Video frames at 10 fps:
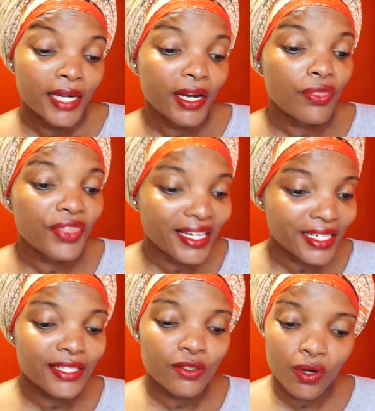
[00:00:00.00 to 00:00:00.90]
Now,
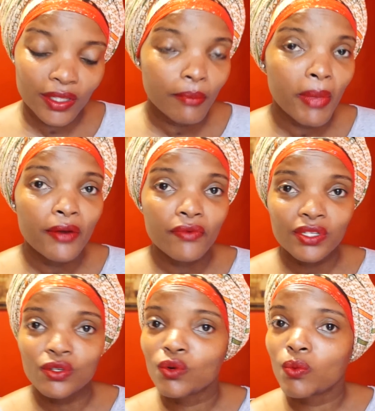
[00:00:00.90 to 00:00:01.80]
that is not the main
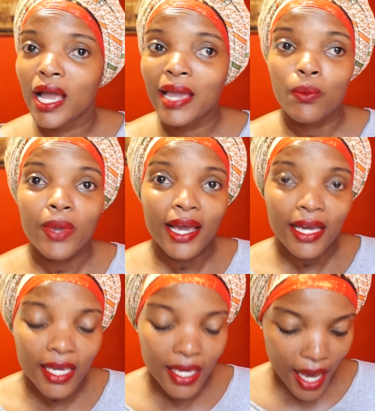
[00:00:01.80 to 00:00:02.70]
reason why we
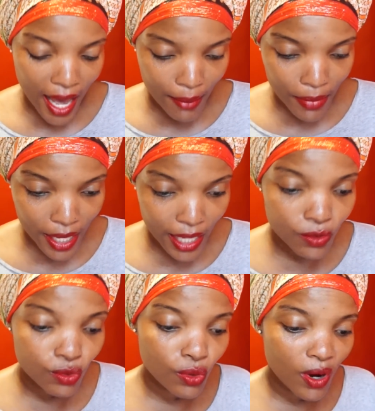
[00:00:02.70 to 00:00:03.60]
are here. I'm
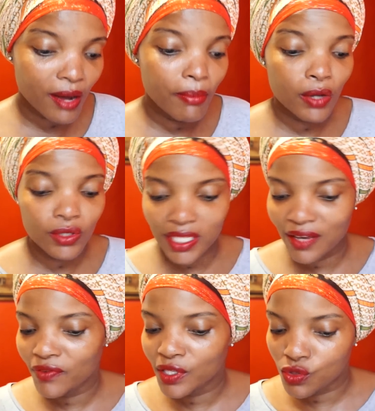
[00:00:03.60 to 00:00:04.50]
here to talk about
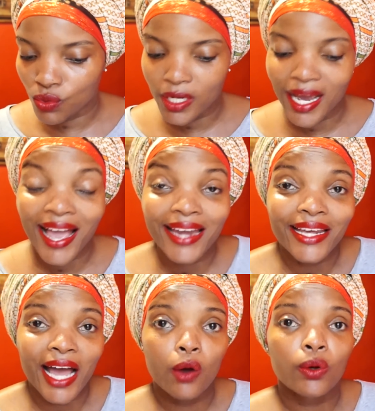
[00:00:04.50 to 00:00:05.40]
David Jr.
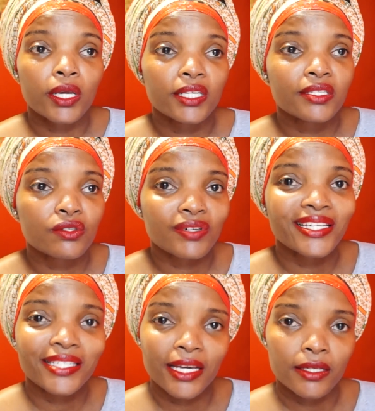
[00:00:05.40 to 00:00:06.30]
and how he's
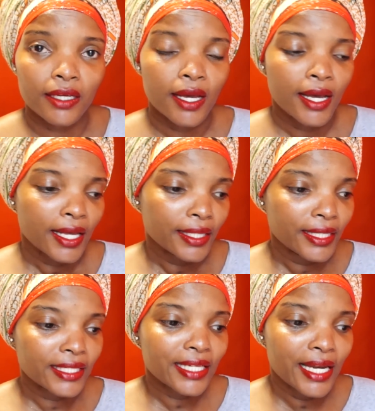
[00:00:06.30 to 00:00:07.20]
treated
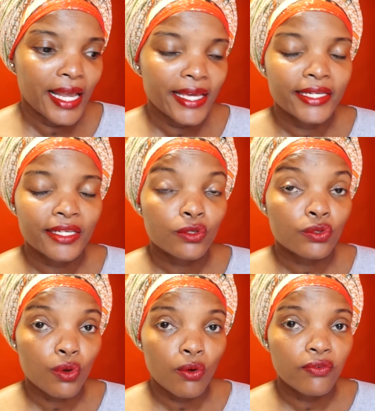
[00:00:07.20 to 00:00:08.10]
this lady
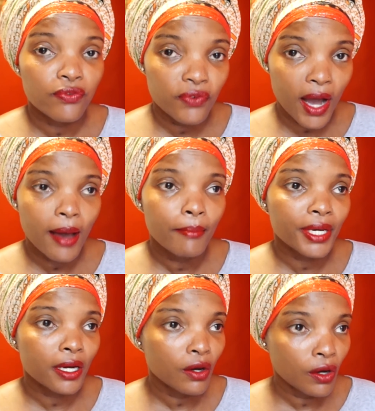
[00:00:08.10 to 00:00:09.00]
so far
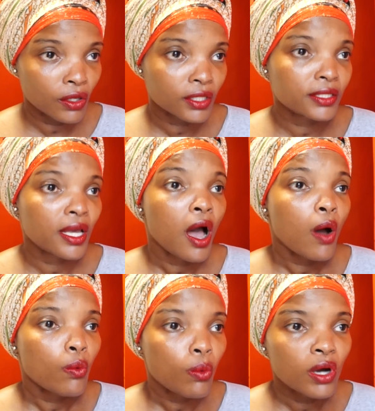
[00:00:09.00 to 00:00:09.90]
because
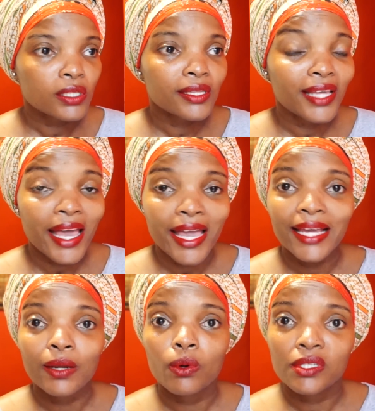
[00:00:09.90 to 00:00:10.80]
what the
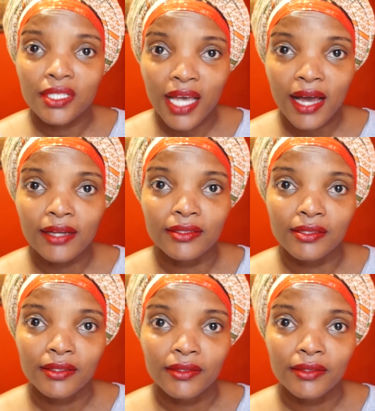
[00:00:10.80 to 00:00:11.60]
hell was that?